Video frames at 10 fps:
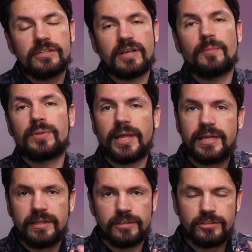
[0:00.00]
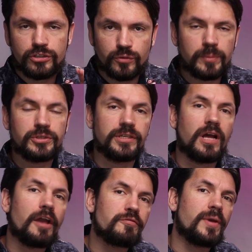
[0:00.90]
to the template in the
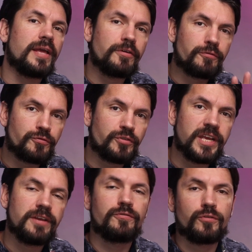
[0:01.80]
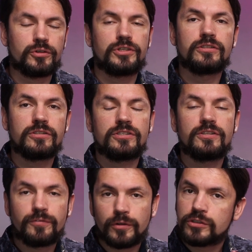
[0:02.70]
description. I've made 3 versions.
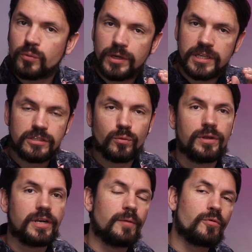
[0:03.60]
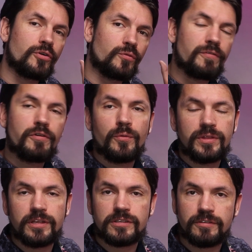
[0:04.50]
The first one is the one that I'm going to review
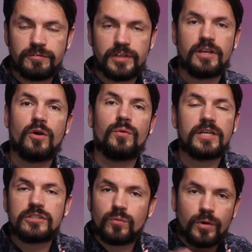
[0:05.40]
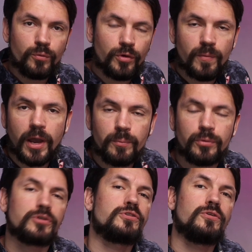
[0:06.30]
in this video, and that's the one with my
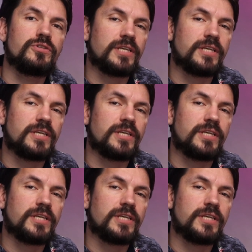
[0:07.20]
personal